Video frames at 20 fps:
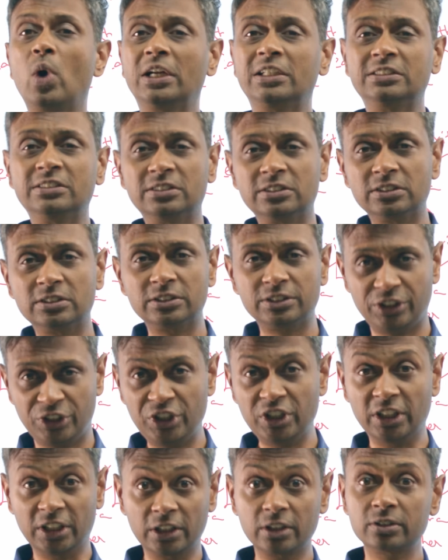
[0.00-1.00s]
1
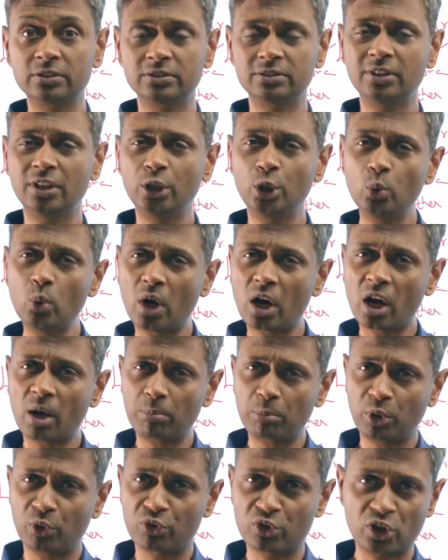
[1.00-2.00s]
year and do a
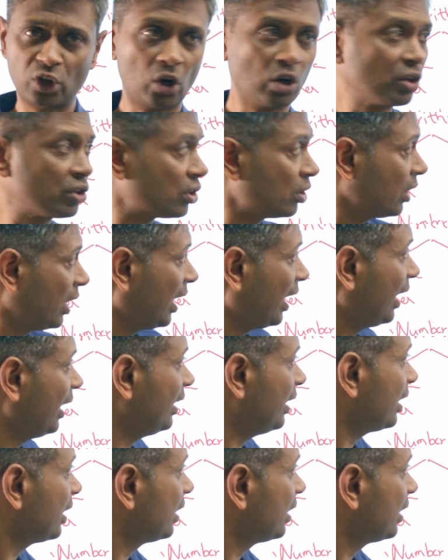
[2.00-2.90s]
couple of slots, either